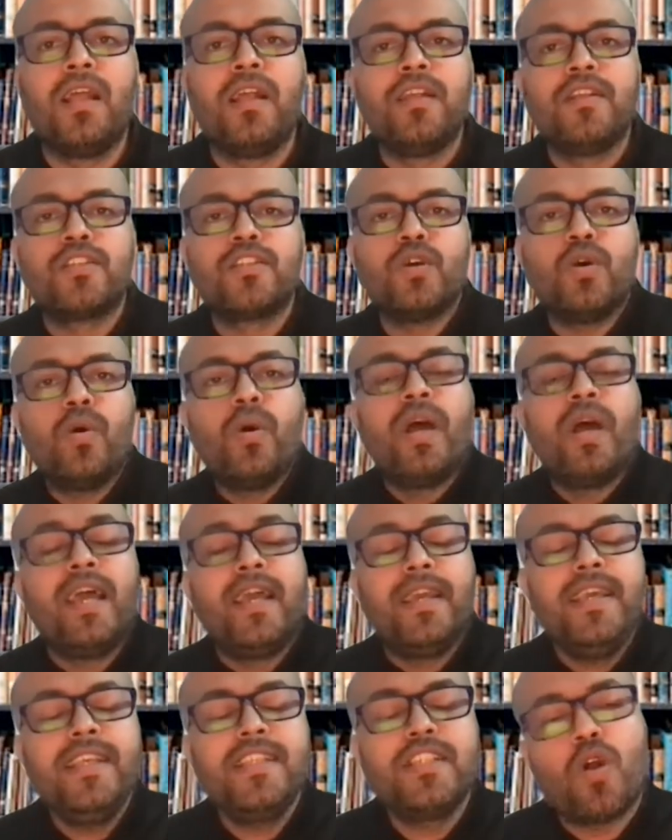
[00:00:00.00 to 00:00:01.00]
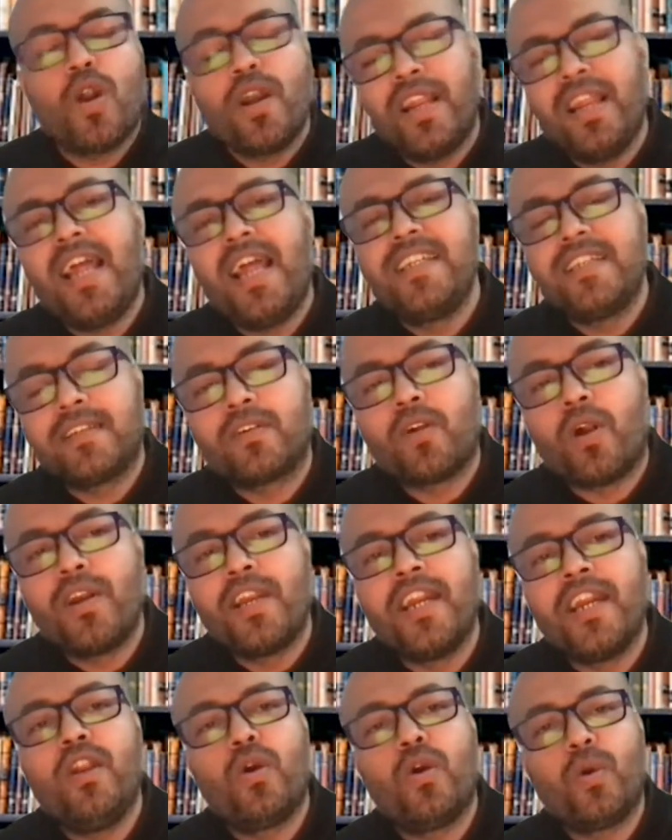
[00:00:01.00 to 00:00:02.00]
So is
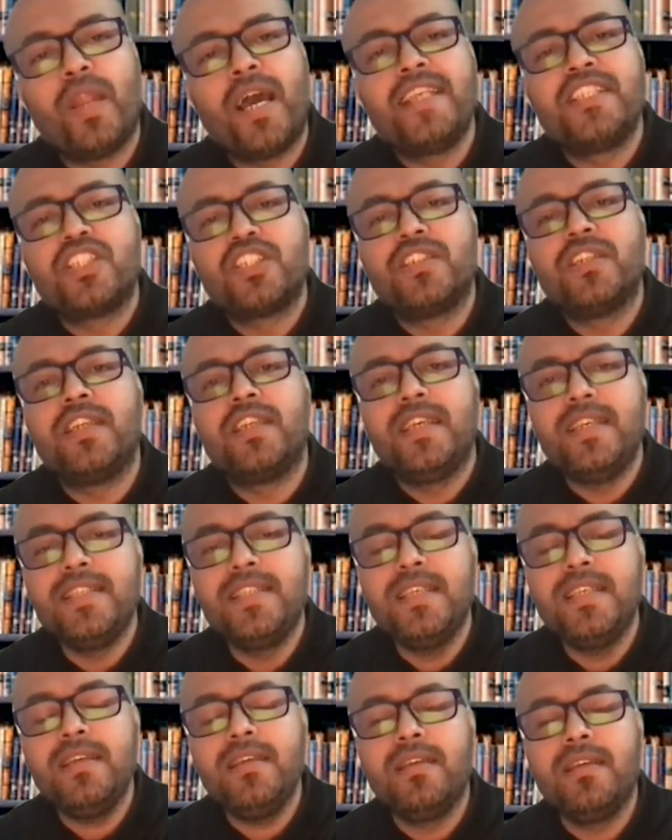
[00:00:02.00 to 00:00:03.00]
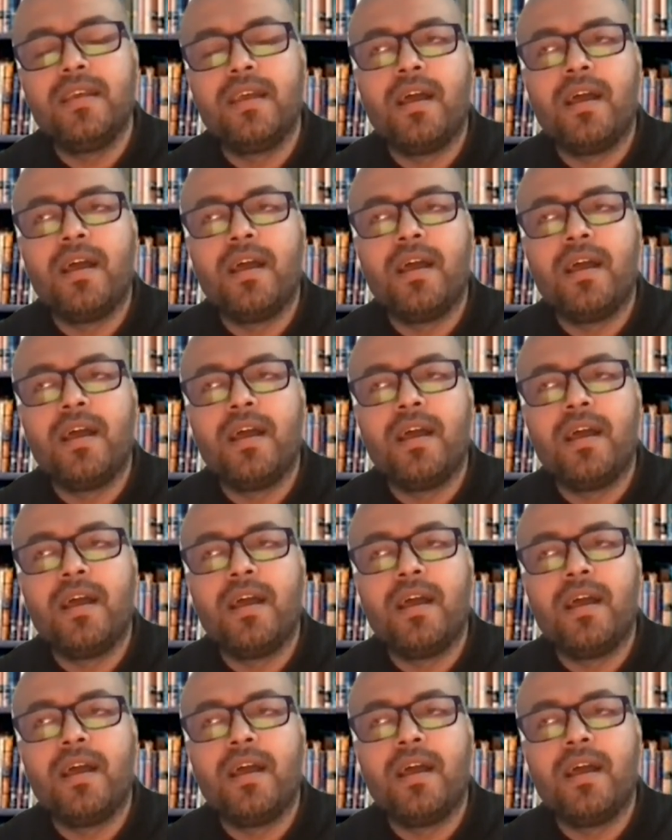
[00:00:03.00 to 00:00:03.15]
content localization easy?